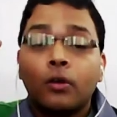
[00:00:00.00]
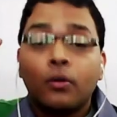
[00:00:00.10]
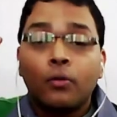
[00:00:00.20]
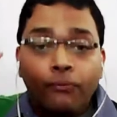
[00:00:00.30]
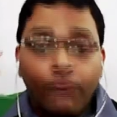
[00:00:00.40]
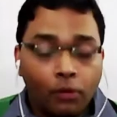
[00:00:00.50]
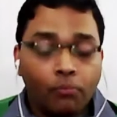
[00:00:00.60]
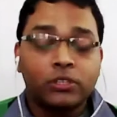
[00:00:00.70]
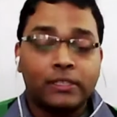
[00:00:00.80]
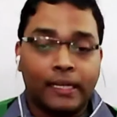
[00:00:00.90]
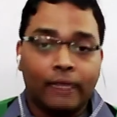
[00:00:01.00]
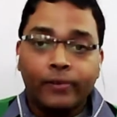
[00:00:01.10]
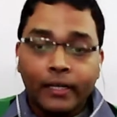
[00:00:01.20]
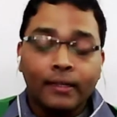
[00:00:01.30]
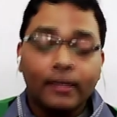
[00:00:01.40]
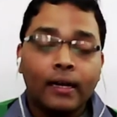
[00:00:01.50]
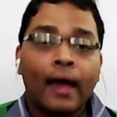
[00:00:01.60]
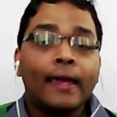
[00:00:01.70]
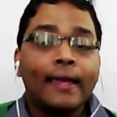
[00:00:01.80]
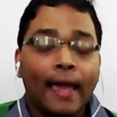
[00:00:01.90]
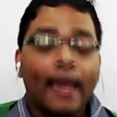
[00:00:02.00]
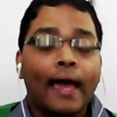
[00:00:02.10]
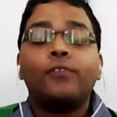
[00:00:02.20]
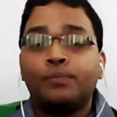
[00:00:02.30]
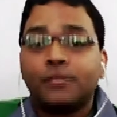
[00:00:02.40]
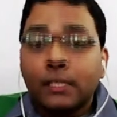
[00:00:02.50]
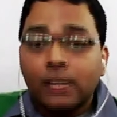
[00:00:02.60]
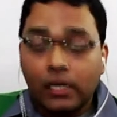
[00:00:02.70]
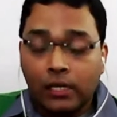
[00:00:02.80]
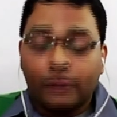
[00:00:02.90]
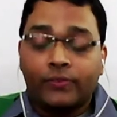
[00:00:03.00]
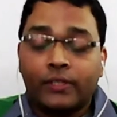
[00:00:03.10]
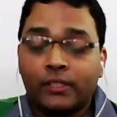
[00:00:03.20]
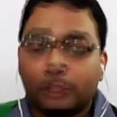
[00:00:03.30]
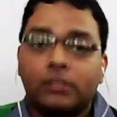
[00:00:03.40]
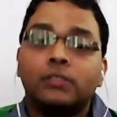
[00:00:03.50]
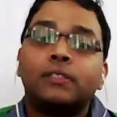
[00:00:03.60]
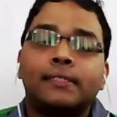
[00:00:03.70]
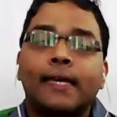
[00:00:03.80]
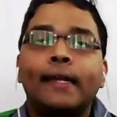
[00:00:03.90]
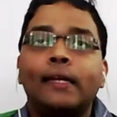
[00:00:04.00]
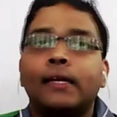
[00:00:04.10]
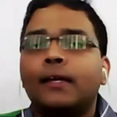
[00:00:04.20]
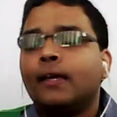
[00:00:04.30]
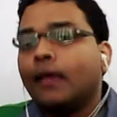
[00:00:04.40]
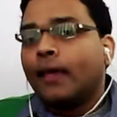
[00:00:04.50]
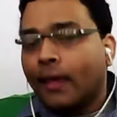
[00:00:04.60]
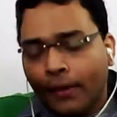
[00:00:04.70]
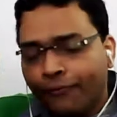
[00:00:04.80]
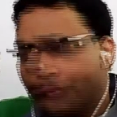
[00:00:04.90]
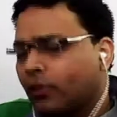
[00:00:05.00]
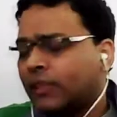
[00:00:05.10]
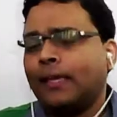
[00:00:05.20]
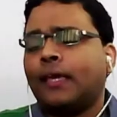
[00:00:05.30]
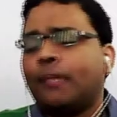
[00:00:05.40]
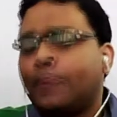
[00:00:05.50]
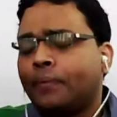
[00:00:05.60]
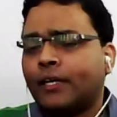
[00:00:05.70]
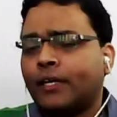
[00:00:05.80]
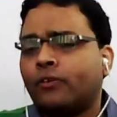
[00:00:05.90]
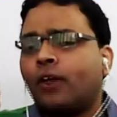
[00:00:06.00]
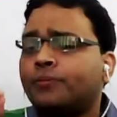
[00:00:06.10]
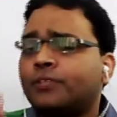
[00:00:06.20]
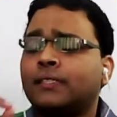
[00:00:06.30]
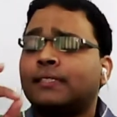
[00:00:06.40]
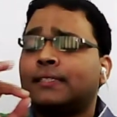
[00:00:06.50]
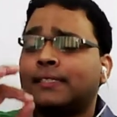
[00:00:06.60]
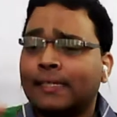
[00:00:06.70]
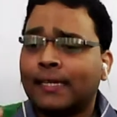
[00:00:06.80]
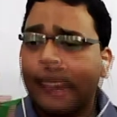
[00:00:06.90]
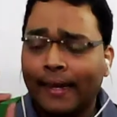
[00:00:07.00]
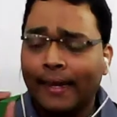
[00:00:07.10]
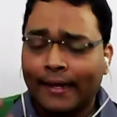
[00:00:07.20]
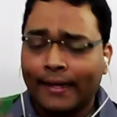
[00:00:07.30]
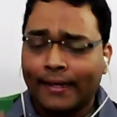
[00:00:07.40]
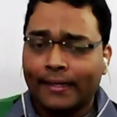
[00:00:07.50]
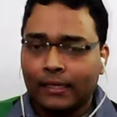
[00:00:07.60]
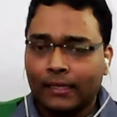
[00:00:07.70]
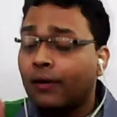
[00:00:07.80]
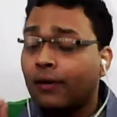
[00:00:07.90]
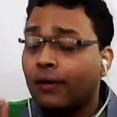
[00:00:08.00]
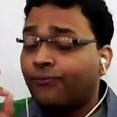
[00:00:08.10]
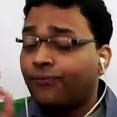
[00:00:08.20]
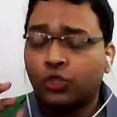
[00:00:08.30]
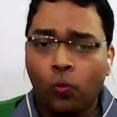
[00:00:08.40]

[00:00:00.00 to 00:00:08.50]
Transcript: Foremost thing, what I have observed in the students is that if you think a particular option is correct in the first go,